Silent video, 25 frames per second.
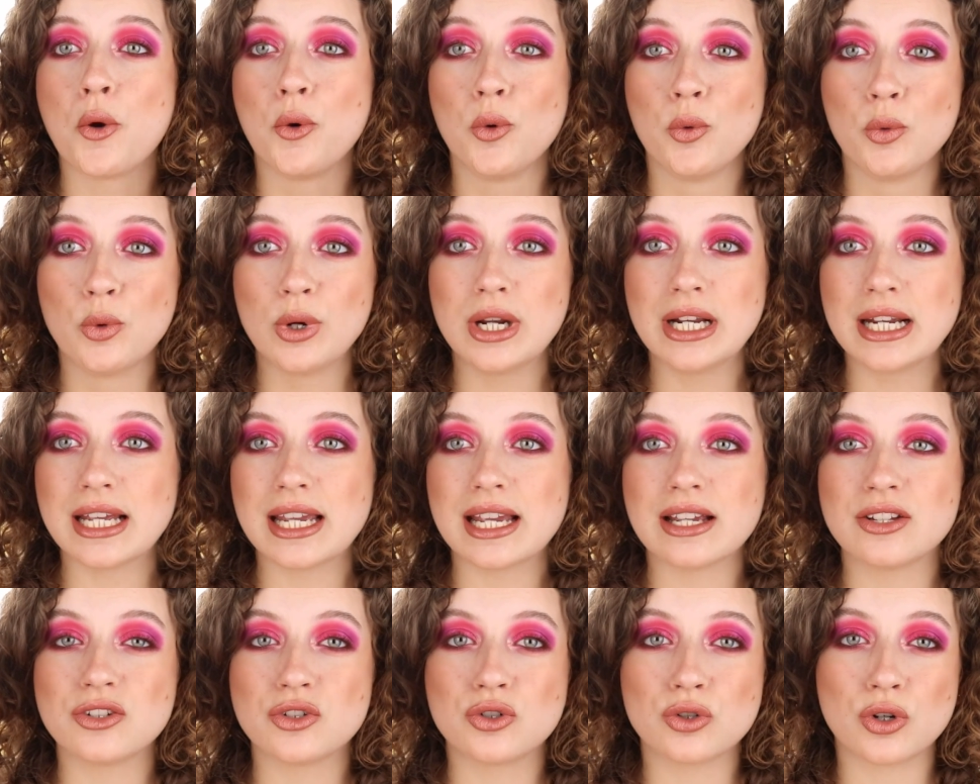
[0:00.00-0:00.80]

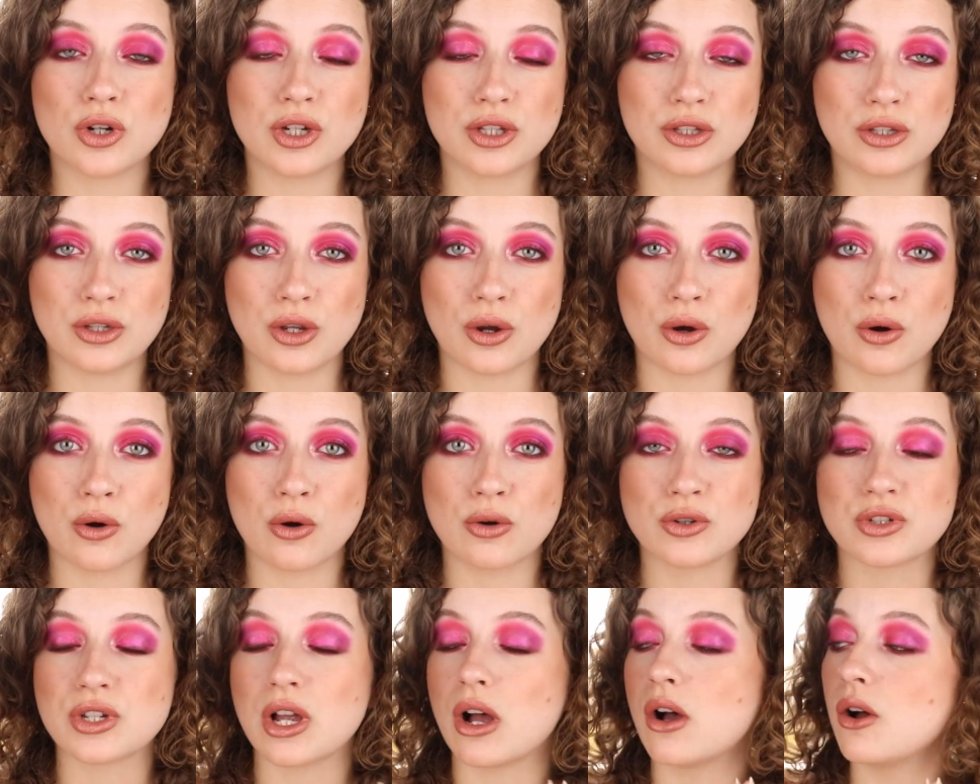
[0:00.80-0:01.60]
really enjoyed
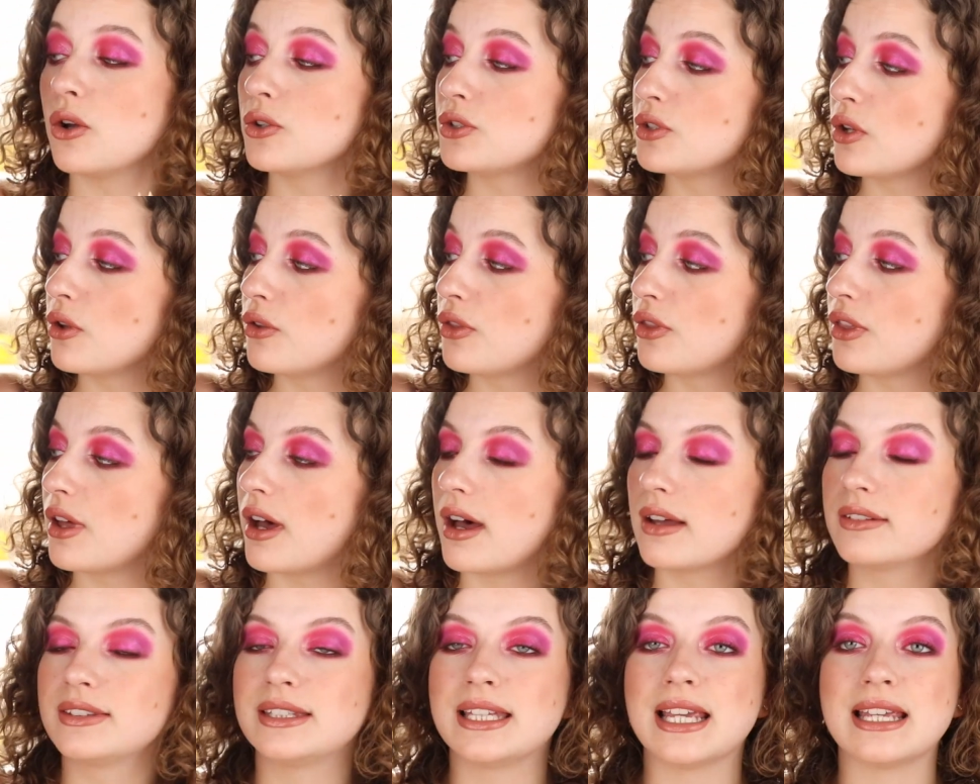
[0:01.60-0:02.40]
those also
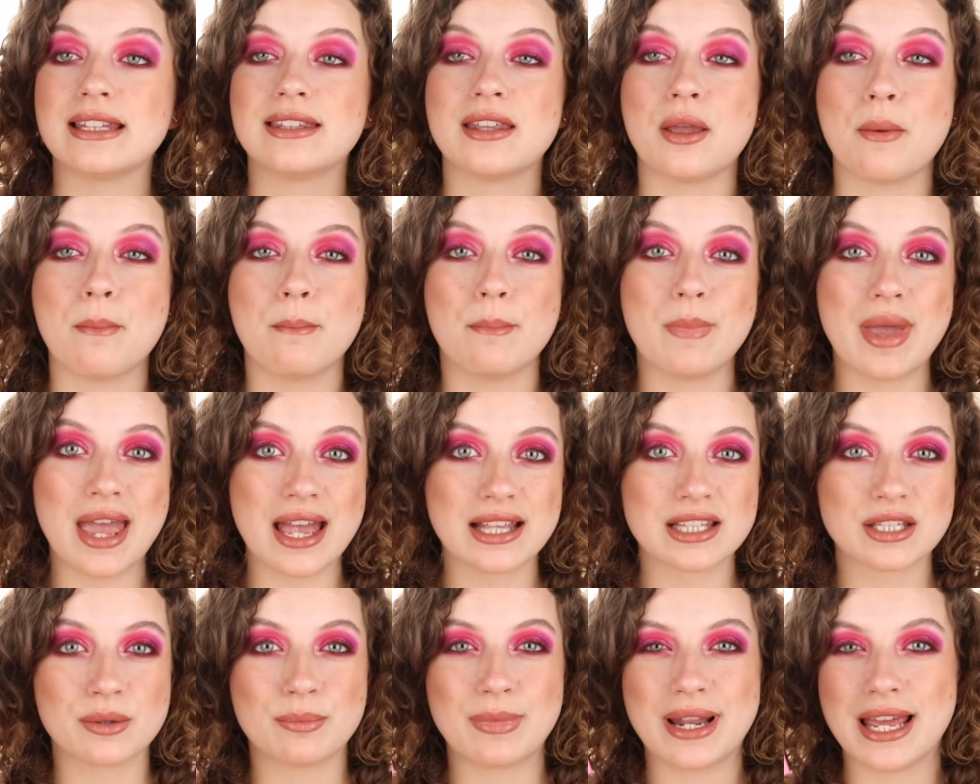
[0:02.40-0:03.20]
thought that the
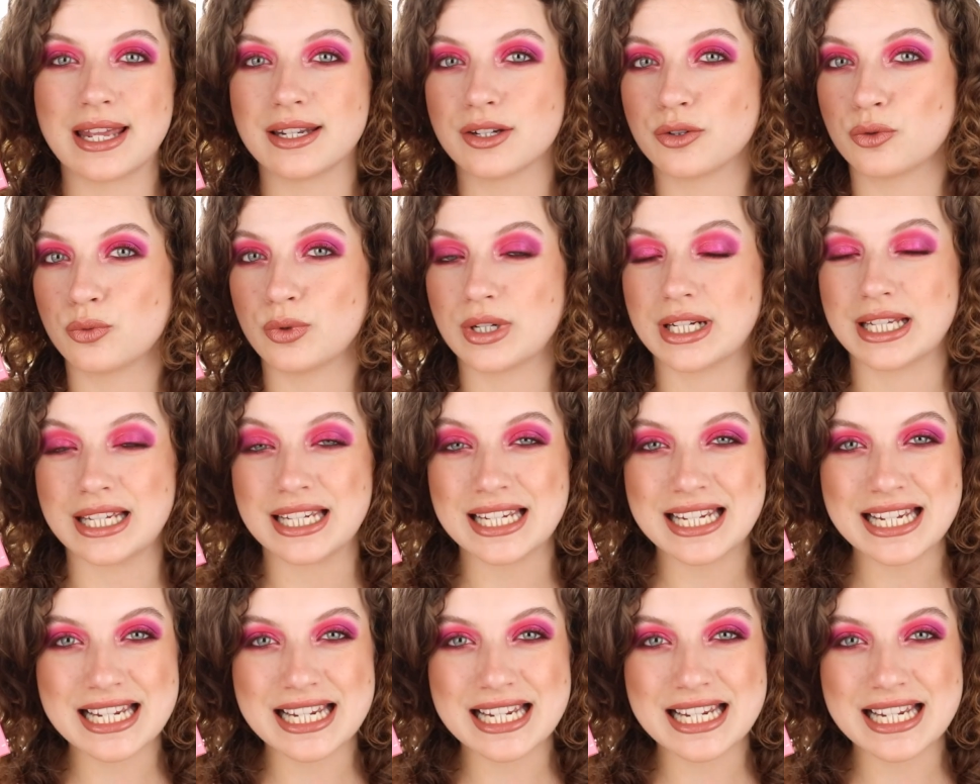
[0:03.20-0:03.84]
mattes blended really